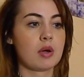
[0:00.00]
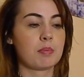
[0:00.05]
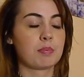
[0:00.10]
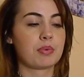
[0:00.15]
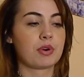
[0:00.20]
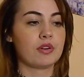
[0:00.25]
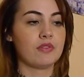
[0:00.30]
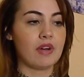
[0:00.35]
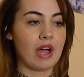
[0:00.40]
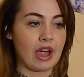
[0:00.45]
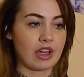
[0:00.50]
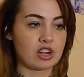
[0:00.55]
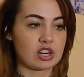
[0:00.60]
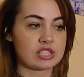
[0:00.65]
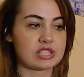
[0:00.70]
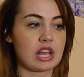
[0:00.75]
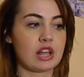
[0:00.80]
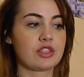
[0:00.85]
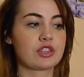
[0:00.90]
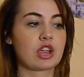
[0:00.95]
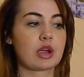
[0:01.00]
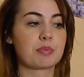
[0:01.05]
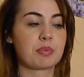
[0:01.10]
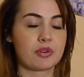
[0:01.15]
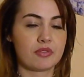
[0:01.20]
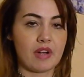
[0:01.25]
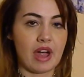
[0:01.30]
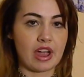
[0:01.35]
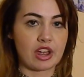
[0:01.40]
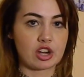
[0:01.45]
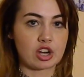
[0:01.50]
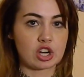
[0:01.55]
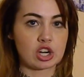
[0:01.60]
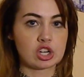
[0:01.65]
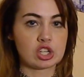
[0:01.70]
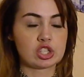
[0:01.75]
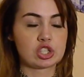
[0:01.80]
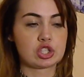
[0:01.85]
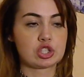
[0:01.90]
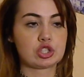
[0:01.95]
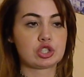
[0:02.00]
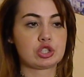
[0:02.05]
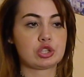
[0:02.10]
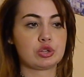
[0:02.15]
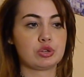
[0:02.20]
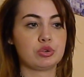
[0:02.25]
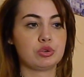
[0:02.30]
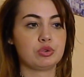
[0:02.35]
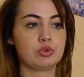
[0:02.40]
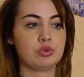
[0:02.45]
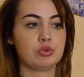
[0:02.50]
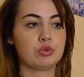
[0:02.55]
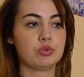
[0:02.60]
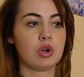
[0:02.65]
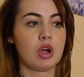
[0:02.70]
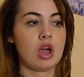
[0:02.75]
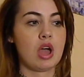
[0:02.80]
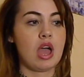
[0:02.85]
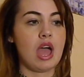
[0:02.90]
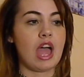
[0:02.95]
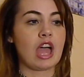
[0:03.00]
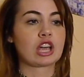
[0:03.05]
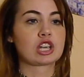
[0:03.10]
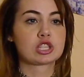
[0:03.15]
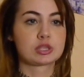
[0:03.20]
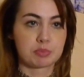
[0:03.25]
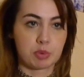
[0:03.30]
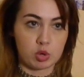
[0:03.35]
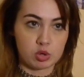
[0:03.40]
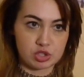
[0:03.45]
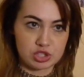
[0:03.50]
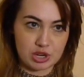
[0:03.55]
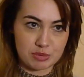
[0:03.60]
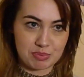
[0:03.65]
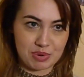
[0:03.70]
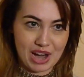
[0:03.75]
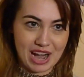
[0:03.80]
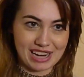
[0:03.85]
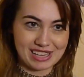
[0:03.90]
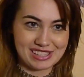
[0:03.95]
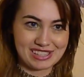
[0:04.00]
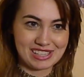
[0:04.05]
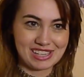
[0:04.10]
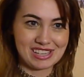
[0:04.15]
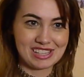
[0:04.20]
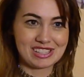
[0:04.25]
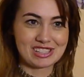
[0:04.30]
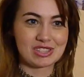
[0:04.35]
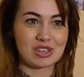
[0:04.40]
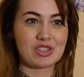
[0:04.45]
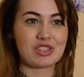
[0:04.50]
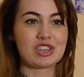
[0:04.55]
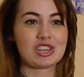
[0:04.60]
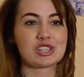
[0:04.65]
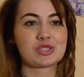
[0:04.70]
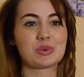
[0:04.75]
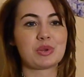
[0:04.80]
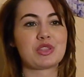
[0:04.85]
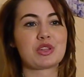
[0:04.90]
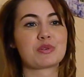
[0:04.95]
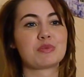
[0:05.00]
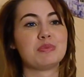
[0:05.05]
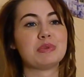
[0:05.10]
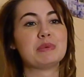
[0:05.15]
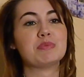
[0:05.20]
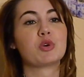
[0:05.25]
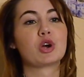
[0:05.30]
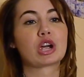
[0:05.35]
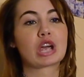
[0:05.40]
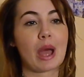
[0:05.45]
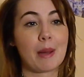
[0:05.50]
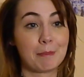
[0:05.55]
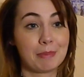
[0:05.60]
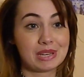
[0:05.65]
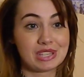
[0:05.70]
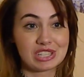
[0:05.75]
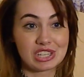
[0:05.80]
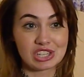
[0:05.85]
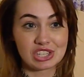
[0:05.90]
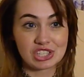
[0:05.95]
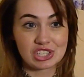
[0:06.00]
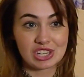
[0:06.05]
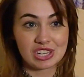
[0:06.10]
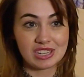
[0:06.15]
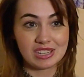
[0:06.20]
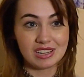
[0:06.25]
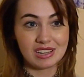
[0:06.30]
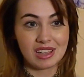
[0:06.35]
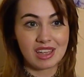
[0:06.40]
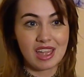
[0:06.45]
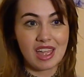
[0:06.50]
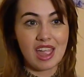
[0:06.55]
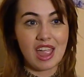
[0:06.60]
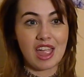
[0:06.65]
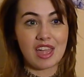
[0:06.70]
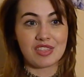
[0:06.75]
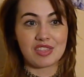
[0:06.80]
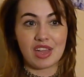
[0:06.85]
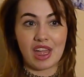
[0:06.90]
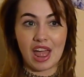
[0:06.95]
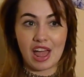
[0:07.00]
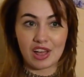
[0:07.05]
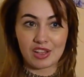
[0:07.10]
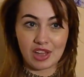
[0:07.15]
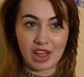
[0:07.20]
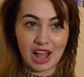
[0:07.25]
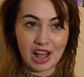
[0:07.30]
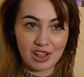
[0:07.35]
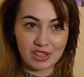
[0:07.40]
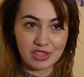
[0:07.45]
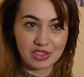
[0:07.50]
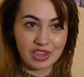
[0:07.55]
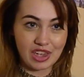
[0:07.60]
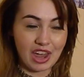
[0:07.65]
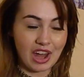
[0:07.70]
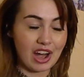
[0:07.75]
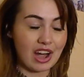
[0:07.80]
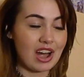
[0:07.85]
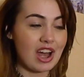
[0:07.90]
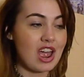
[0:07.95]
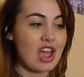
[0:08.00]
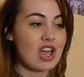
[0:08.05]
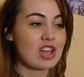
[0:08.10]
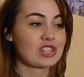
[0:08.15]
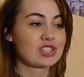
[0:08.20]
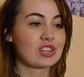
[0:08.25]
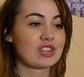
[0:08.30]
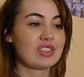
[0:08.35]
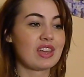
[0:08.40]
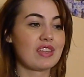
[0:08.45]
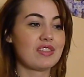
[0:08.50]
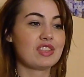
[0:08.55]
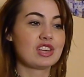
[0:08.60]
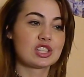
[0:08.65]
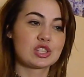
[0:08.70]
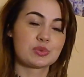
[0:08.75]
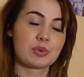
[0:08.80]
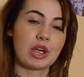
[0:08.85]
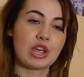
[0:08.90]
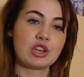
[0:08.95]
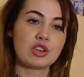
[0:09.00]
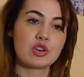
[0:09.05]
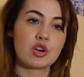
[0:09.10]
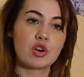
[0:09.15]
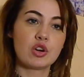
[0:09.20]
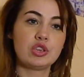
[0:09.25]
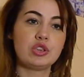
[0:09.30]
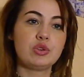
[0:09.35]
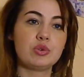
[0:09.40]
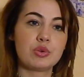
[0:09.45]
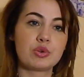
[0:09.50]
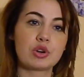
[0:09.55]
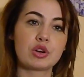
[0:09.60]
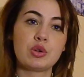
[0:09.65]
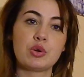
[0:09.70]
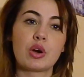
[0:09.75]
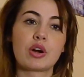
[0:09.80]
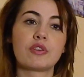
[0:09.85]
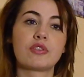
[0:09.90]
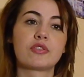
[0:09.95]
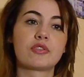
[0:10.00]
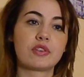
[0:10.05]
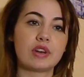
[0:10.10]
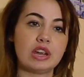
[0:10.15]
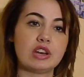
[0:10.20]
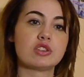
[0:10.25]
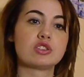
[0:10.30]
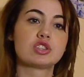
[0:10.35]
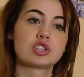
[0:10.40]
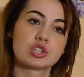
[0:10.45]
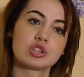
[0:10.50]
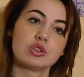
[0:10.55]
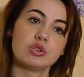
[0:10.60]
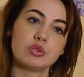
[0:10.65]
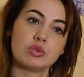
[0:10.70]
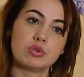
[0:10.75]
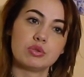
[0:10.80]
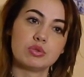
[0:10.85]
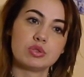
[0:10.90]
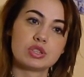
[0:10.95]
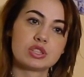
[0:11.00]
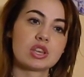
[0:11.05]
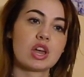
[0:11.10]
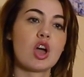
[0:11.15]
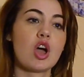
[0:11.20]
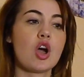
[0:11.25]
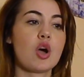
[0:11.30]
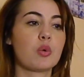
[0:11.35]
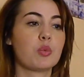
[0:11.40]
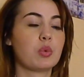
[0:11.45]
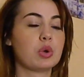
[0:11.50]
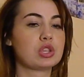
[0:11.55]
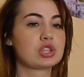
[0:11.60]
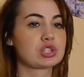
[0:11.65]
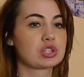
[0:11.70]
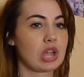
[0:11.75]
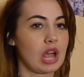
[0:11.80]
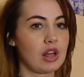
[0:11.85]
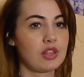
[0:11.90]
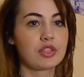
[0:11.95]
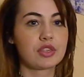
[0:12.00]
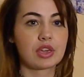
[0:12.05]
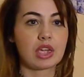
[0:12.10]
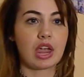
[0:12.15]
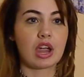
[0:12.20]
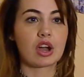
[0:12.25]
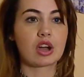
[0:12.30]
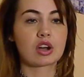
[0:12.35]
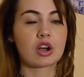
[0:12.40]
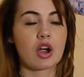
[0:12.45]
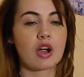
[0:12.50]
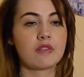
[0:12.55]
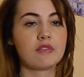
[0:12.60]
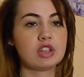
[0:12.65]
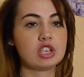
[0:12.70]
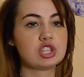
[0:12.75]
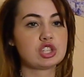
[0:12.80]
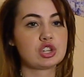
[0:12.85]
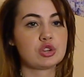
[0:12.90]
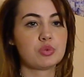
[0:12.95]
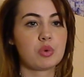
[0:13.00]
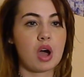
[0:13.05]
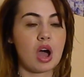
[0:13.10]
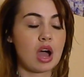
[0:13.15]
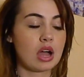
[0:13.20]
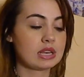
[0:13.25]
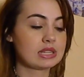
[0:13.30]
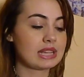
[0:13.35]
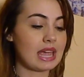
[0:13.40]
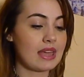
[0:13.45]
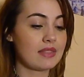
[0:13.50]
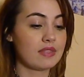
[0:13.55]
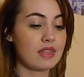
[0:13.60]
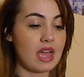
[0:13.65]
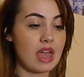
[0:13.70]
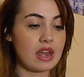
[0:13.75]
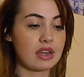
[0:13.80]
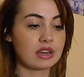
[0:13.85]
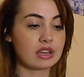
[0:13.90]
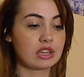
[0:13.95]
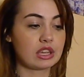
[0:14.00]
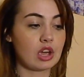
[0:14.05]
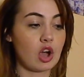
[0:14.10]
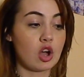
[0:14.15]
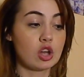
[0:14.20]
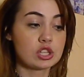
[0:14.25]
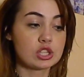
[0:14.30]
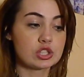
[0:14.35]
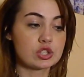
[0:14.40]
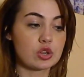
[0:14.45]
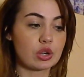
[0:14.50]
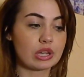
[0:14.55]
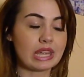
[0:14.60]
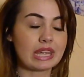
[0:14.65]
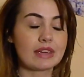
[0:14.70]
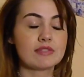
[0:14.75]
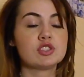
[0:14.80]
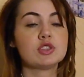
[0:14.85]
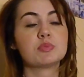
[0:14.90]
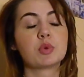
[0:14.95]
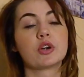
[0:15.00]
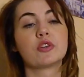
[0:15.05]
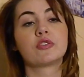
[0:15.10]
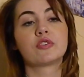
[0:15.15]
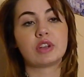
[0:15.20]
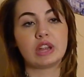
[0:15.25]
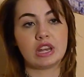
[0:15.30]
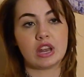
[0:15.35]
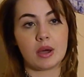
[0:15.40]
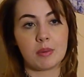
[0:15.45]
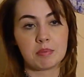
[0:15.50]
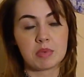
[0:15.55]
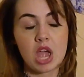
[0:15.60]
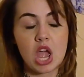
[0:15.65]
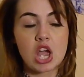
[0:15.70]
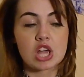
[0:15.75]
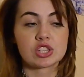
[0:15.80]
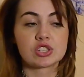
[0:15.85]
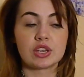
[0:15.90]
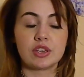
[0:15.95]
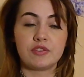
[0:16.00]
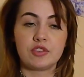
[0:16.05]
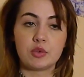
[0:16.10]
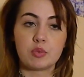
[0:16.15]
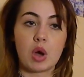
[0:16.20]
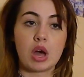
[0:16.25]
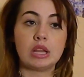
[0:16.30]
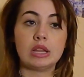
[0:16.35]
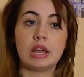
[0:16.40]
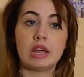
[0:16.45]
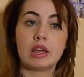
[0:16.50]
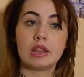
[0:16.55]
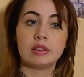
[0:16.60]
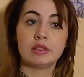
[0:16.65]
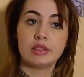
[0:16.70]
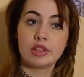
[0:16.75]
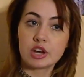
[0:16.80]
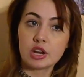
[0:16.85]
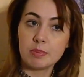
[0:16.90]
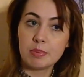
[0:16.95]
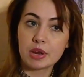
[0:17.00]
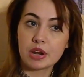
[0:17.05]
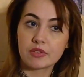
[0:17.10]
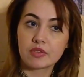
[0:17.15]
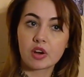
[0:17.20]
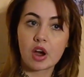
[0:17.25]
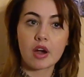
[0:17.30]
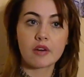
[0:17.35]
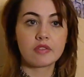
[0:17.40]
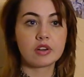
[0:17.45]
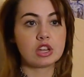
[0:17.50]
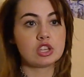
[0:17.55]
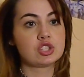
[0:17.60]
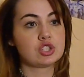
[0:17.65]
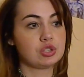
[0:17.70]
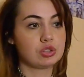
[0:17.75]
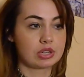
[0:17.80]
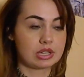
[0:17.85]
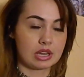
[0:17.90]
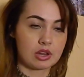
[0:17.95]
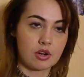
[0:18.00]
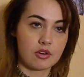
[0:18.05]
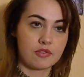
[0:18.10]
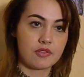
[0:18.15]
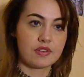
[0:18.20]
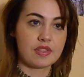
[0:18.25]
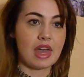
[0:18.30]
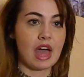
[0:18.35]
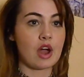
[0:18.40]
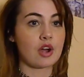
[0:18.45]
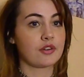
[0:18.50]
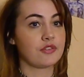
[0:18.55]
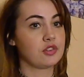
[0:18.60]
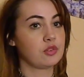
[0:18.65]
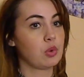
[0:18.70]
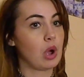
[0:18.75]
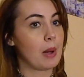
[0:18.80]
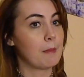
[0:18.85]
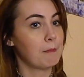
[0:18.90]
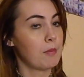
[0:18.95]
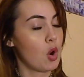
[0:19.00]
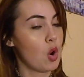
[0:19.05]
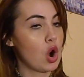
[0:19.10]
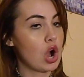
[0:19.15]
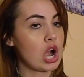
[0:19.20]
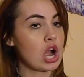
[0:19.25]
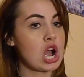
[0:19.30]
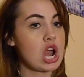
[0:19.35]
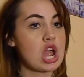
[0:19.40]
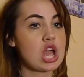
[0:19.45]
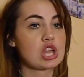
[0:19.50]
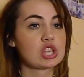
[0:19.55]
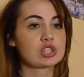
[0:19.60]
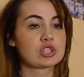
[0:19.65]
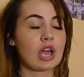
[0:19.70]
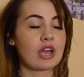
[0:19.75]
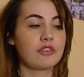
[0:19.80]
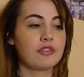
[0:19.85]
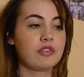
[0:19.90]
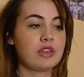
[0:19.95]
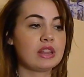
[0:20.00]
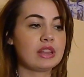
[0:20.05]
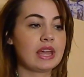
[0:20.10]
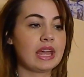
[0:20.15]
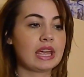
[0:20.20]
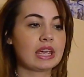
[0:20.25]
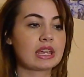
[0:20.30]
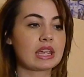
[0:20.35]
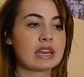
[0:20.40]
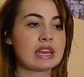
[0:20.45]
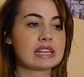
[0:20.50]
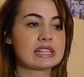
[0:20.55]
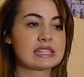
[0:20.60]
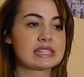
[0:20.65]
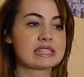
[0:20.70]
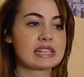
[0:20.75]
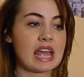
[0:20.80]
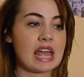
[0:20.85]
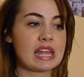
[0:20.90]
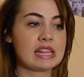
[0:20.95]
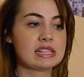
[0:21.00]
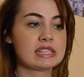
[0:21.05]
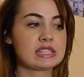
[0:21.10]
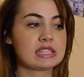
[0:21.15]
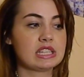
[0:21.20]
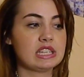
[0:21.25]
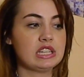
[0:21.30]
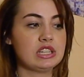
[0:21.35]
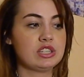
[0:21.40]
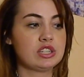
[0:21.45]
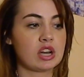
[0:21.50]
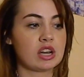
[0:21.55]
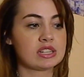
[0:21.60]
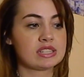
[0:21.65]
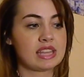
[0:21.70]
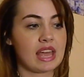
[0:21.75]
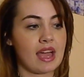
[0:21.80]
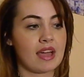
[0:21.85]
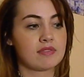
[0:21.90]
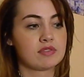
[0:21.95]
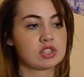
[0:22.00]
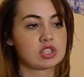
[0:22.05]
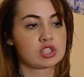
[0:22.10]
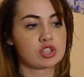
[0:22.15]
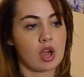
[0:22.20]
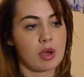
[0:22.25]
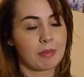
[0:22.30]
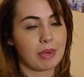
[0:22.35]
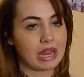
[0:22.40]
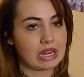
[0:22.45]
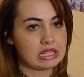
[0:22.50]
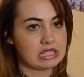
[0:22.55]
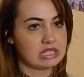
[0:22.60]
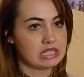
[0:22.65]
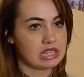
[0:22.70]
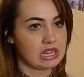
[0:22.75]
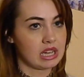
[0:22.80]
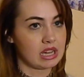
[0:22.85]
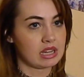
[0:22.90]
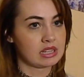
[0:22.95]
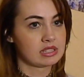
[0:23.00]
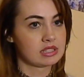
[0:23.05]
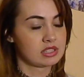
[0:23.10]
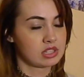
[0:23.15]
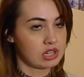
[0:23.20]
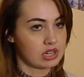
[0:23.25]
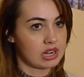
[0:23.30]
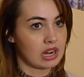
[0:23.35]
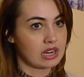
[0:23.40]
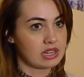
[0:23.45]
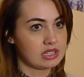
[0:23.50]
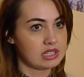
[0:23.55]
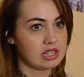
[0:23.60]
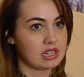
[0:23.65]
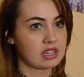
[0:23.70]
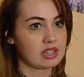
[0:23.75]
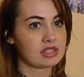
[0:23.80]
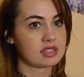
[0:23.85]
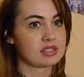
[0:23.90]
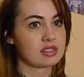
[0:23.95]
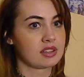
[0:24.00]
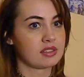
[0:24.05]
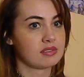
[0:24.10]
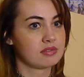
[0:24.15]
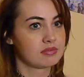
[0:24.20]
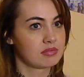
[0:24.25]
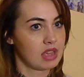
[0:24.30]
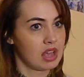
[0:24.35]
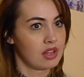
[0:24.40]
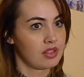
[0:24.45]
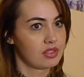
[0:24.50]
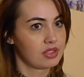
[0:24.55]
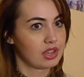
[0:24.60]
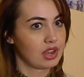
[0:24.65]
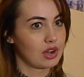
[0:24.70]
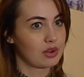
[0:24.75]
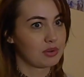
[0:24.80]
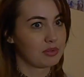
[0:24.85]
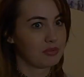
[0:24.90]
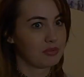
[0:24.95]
healthcare providers to expose their prices. So this way there will be more competition in the healthcare. So then this way, you're free to choose which healthcare coverage you want. And then also he gives you more freedom. So if you want a little bit of coverage, you can go for that, or if you want more. So I feel like in a sense, he does have some good ideas on healthcare.